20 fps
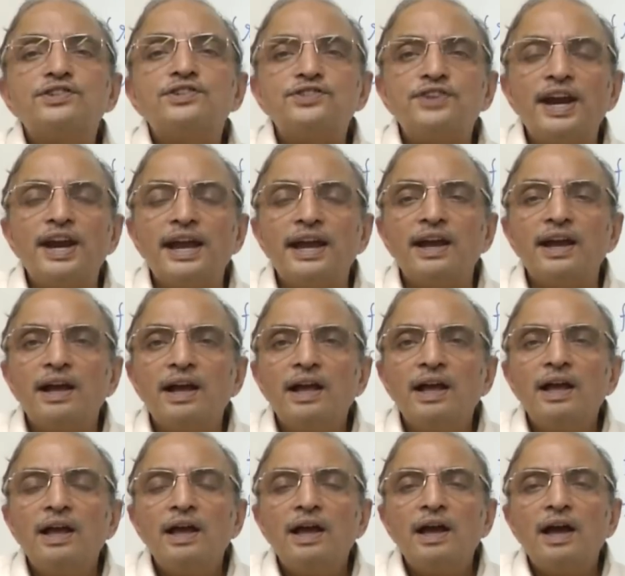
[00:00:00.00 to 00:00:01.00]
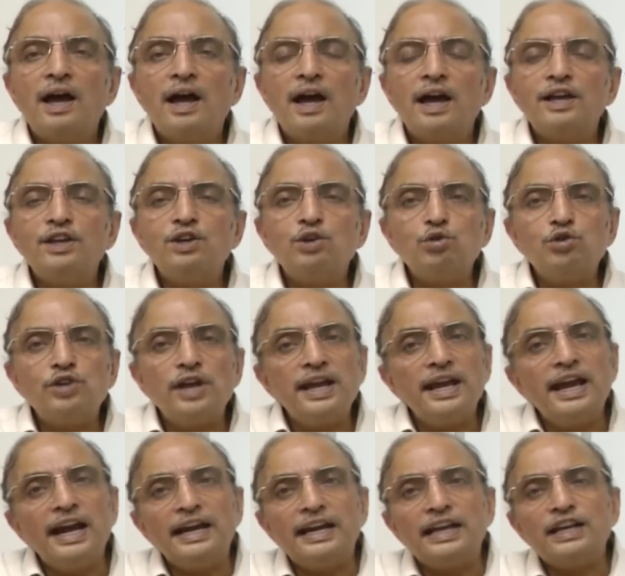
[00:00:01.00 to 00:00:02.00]
string
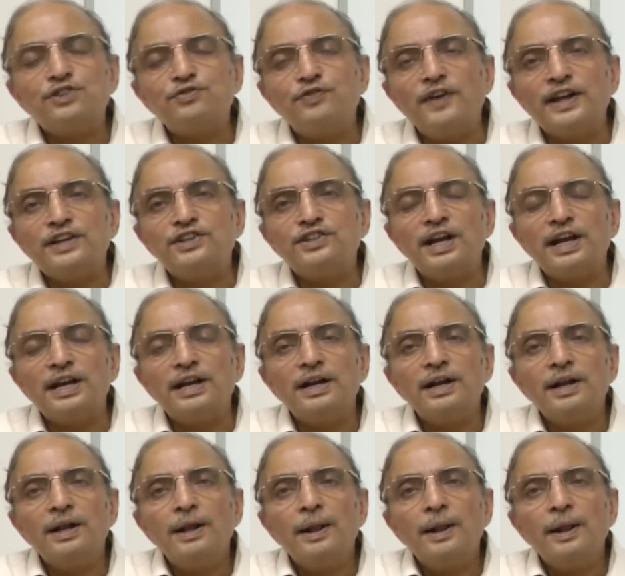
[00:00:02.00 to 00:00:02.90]
using getS function.